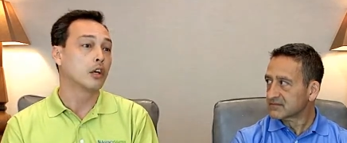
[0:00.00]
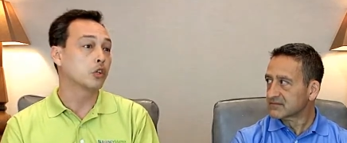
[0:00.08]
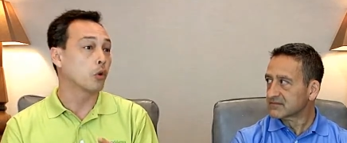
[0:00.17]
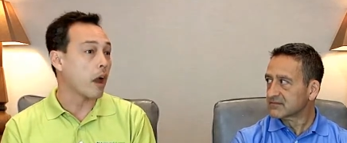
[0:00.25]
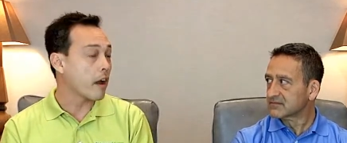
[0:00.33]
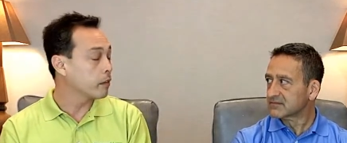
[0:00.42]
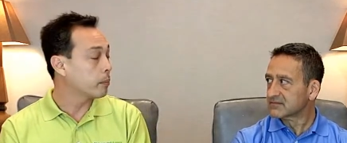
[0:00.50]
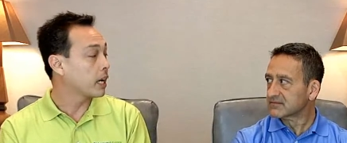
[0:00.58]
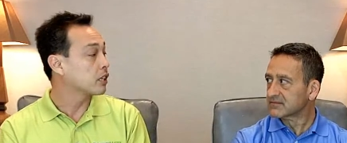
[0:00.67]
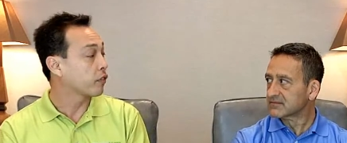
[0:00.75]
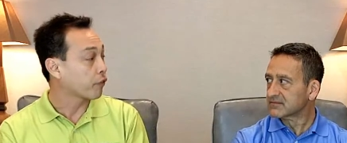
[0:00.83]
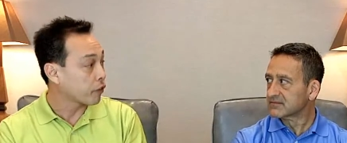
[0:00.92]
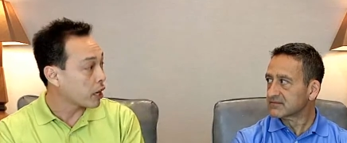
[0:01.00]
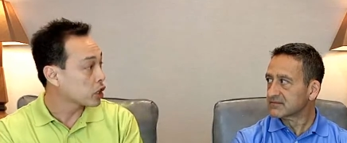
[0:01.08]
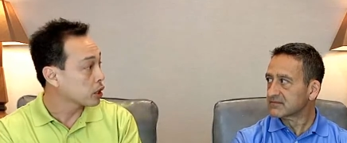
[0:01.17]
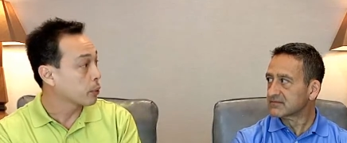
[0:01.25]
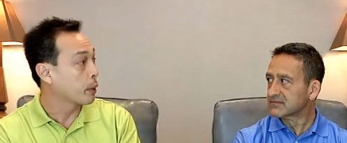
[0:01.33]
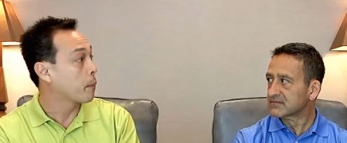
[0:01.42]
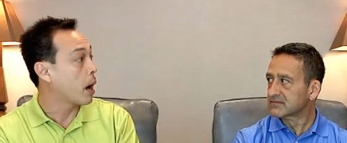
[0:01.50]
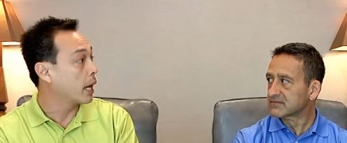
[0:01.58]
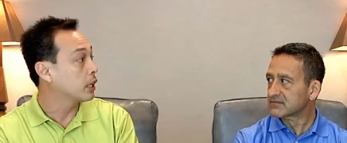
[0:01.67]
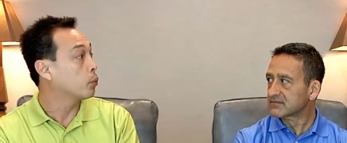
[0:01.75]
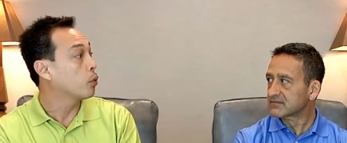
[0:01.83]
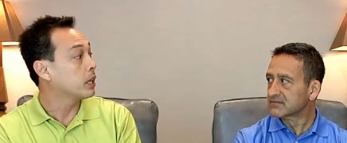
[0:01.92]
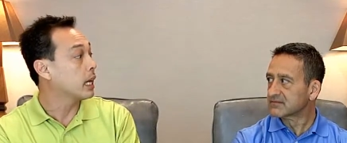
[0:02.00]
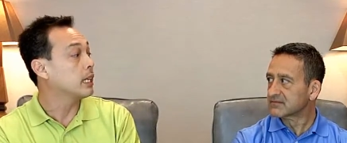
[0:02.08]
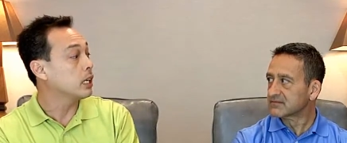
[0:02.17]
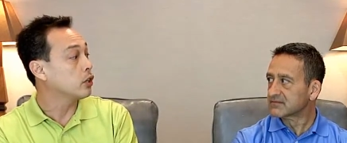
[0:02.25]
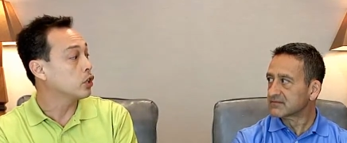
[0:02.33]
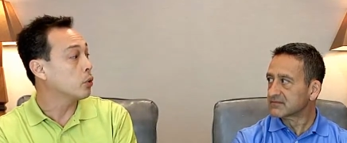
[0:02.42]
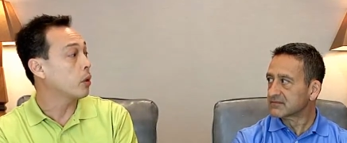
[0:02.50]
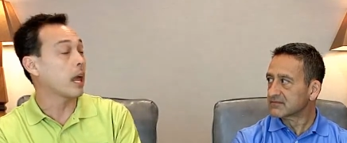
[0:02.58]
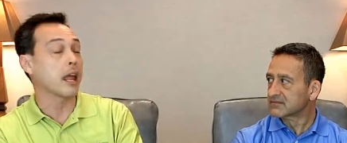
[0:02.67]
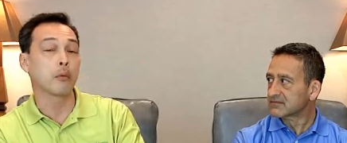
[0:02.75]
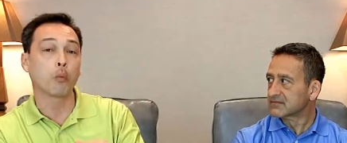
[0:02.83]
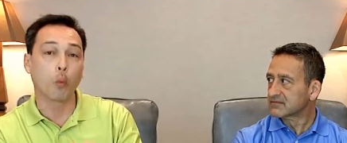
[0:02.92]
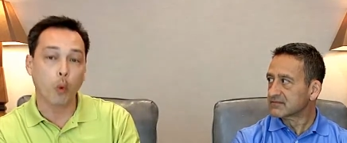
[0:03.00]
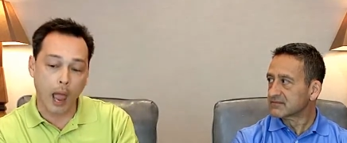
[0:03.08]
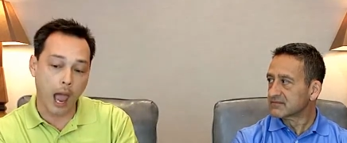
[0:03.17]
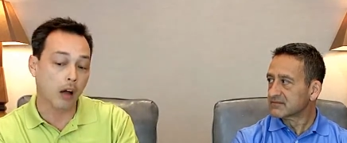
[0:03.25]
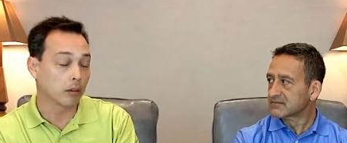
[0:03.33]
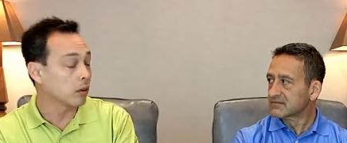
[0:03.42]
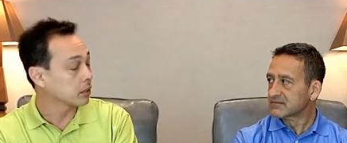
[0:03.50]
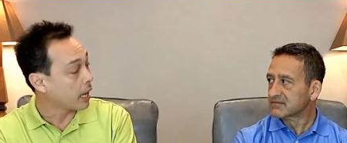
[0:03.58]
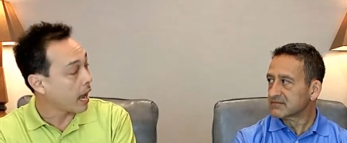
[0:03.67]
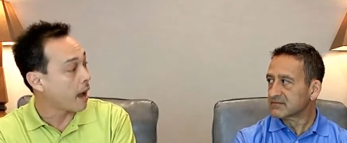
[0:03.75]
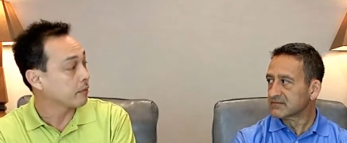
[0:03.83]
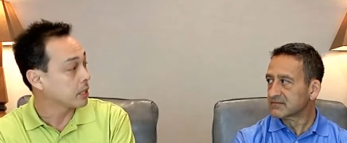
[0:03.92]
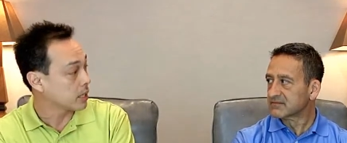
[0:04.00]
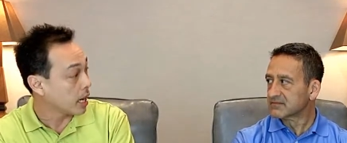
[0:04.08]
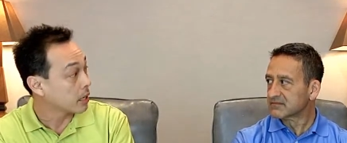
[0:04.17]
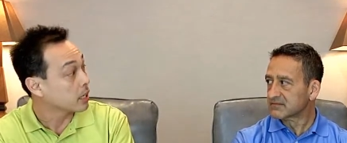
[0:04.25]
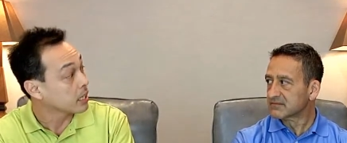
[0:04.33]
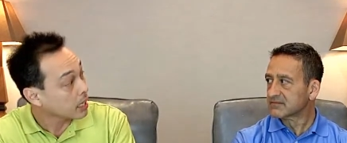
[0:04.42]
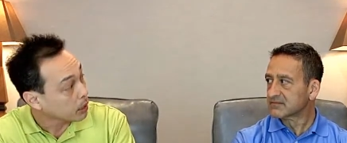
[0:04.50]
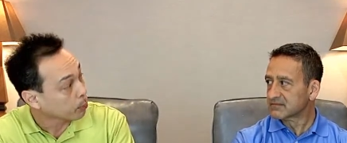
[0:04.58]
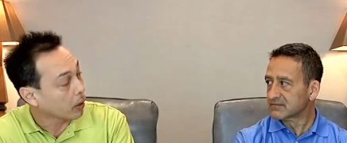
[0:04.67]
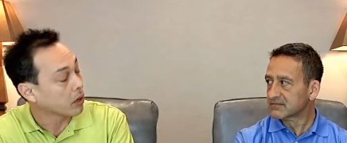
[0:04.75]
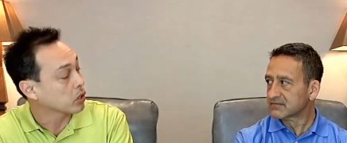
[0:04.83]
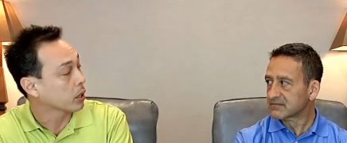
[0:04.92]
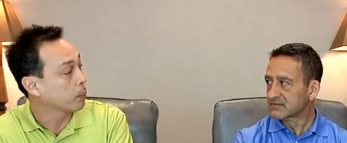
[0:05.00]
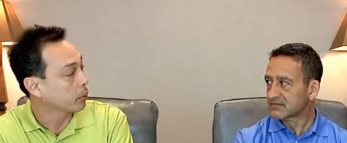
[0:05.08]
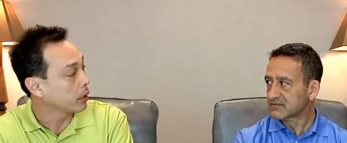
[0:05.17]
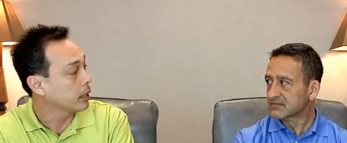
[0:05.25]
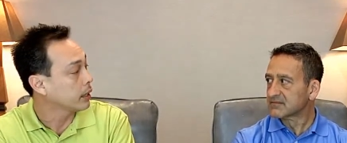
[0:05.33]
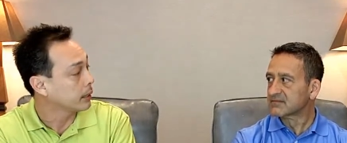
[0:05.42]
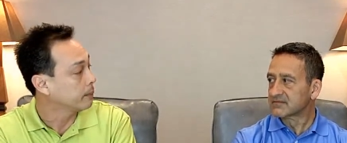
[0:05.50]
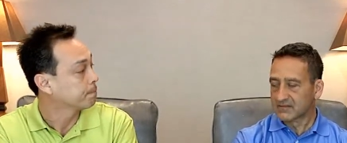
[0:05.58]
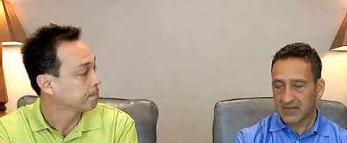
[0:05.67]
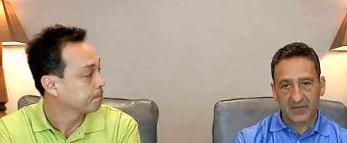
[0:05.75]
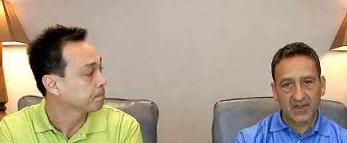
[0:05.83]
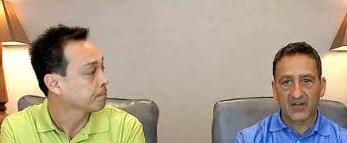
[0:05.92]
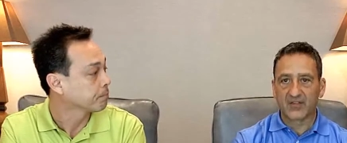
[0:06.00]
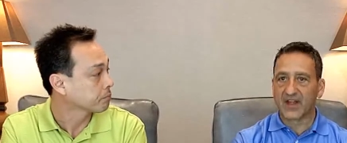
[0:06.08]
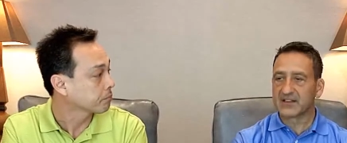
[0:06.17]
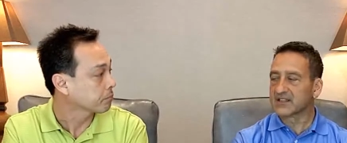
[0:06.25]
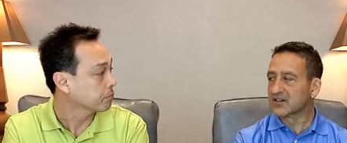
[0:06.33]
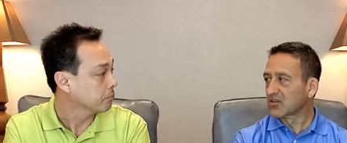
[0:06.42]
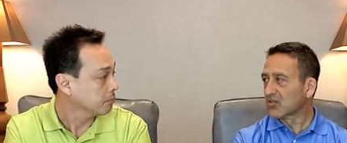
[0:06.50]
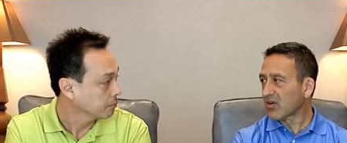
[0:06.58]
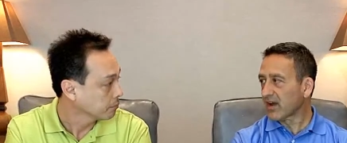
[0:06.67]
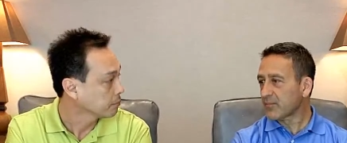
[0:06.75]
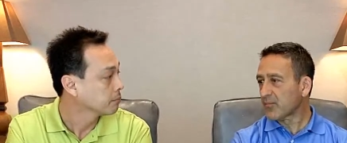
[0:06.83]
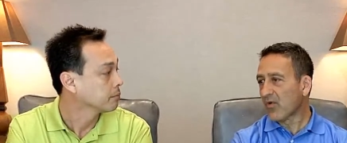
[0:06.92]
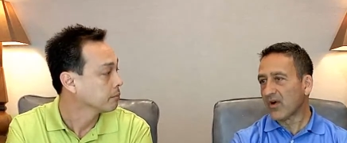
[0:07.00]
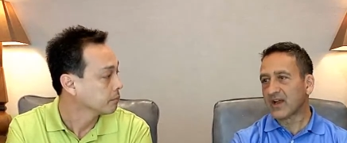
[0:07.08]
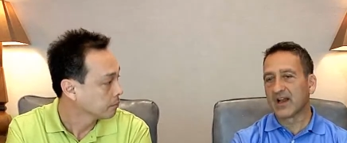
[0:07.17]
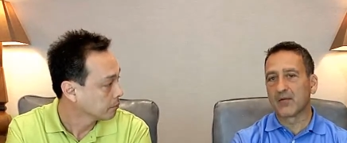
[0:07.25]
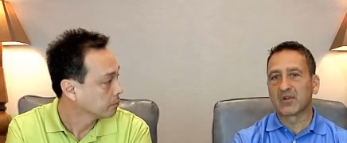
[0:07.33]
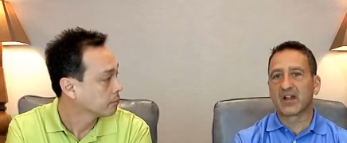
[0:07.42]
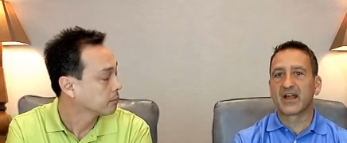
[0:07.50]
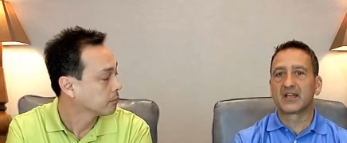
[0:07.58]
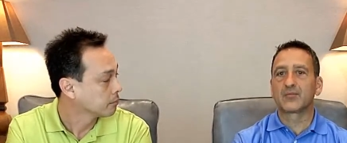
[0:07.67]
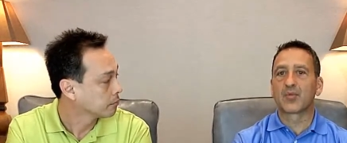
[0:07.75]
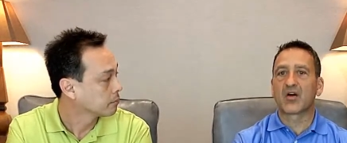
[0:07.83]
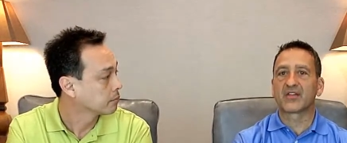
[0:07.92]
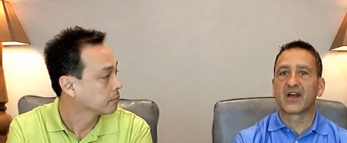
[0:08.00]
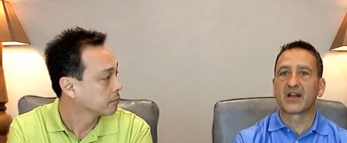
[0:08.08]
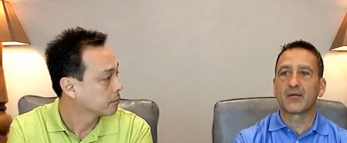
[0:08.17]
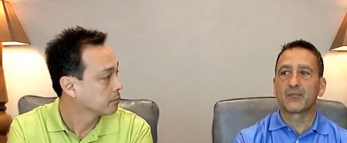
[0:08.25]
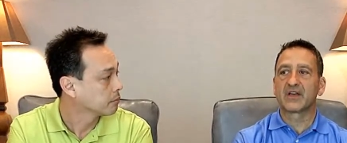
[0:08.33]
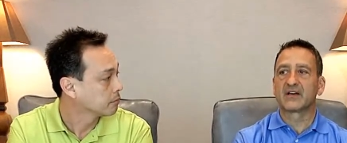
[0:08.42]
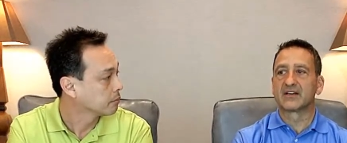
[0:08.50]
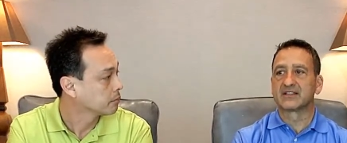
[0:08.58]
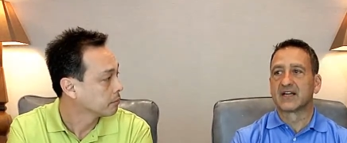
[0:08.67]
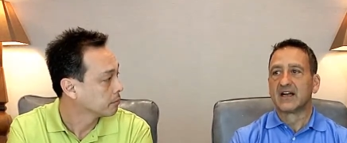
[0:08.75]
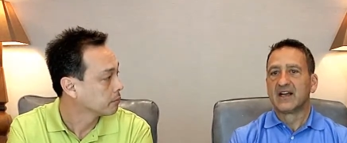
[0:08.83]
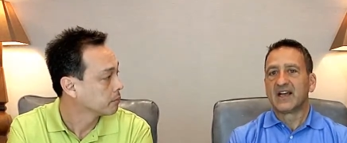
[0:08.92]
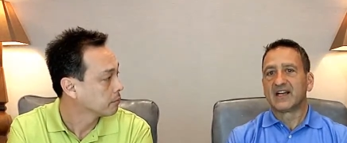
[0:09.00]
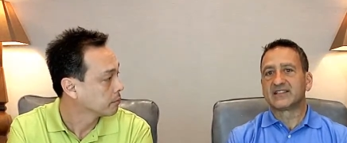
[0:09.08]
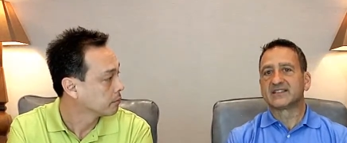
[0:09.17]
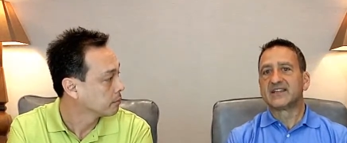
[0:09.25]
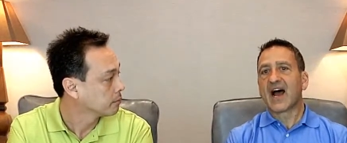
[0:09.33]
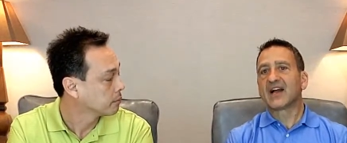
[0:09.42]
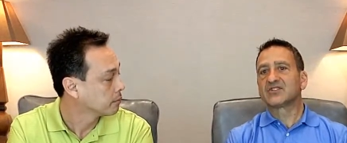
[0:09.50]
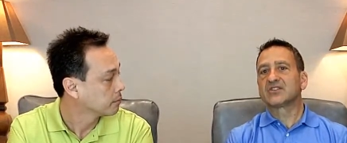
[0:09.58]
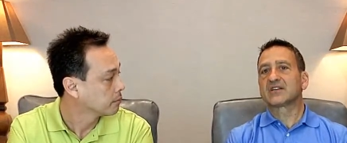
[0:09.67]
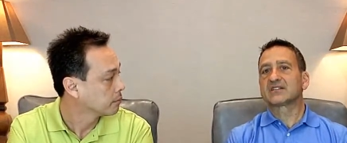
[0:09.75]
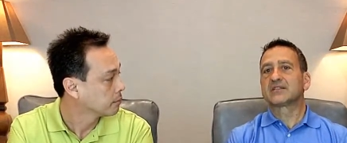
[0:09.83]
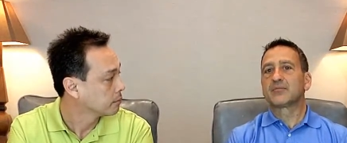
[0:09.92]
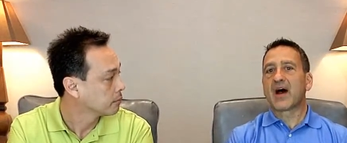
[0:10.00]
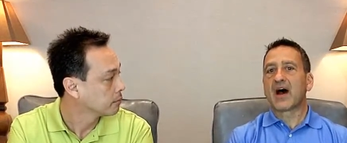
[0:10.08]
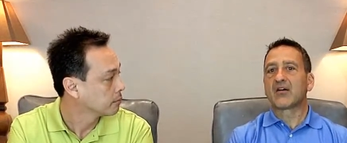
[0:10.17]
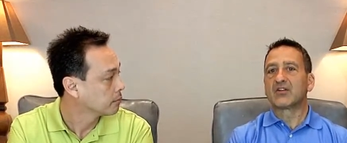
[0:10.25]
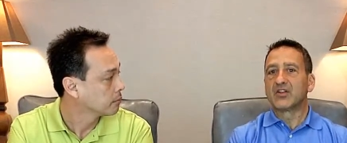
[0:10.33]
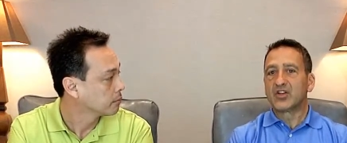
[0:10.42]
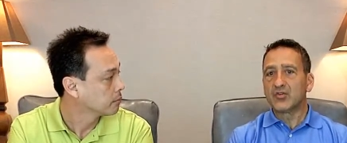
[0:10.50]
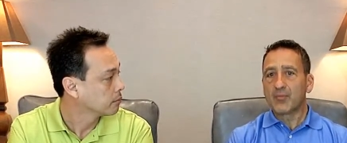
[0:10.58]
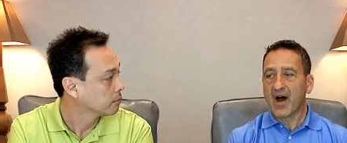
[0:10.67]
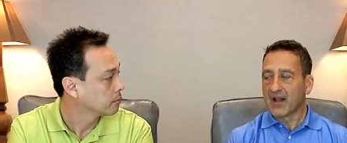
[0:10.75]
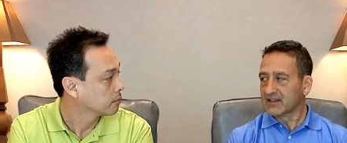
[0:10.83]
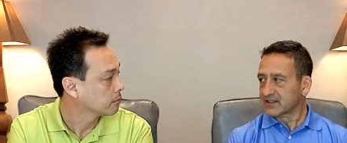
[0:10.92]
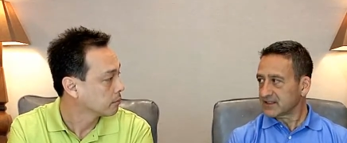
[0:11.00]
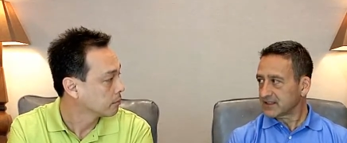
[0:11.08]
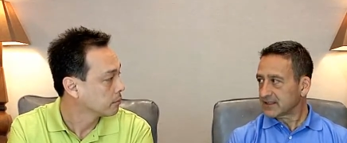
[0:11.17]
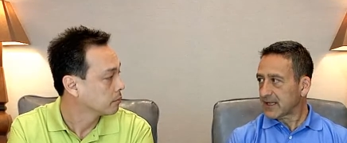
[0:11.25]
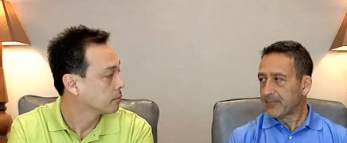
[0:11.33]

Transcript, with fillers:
Speaker 1: So everybody's freshly reminded when they need to do it and how long they have to take to get the project completed.
Speaker 2: That's a great point and I'm glad you brought that up because it's not just about new policies.